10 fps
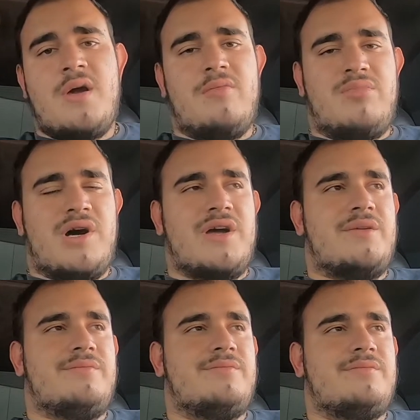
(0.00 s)
but
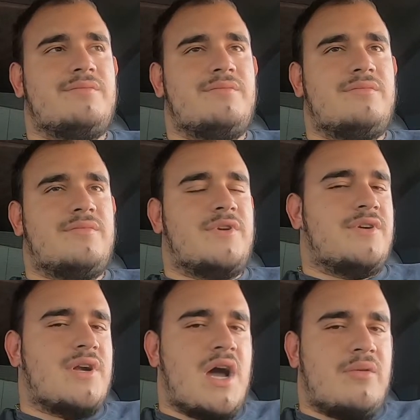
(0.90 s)
you're
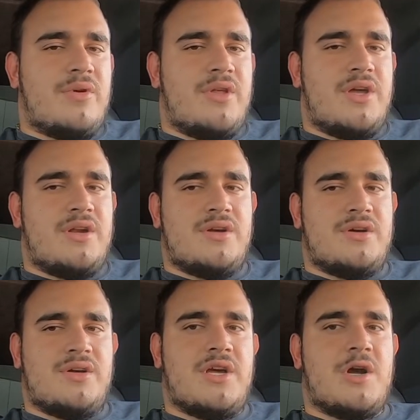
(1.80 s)
not really
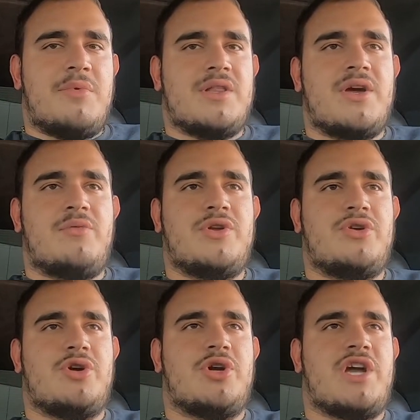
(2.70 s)
gonna care about that when you're